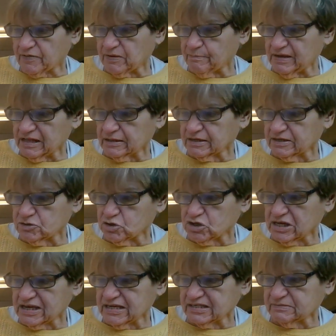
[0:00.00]
the milk and
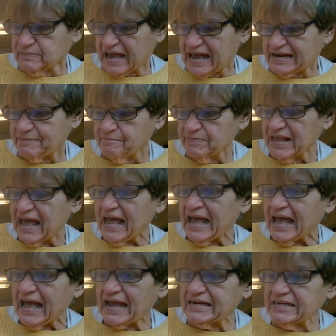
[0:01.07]
cheese man
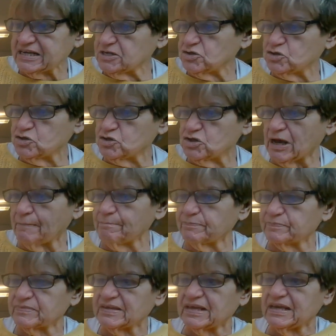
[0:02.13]
and he jumped
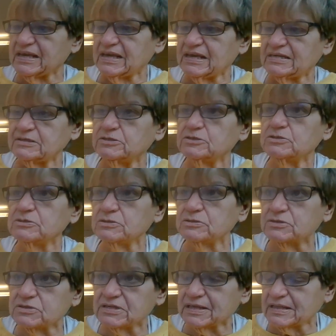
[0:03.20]

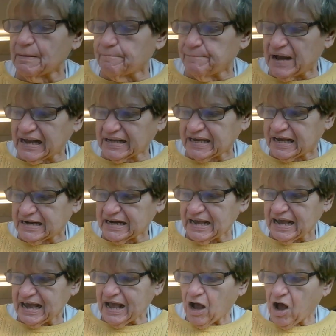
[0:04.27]
into the bucket
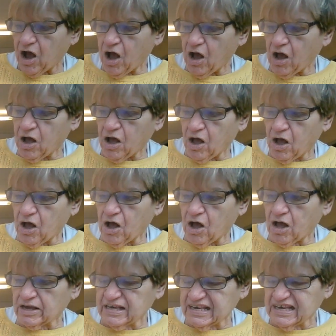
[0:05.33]
Ha,
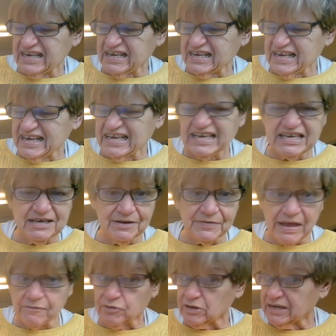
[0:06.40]
ha, he, he, you'll
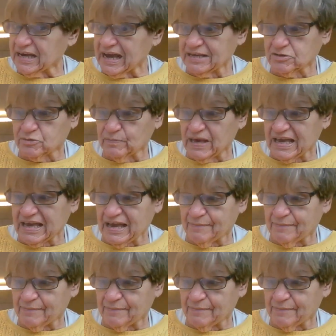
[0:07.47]
never catch me.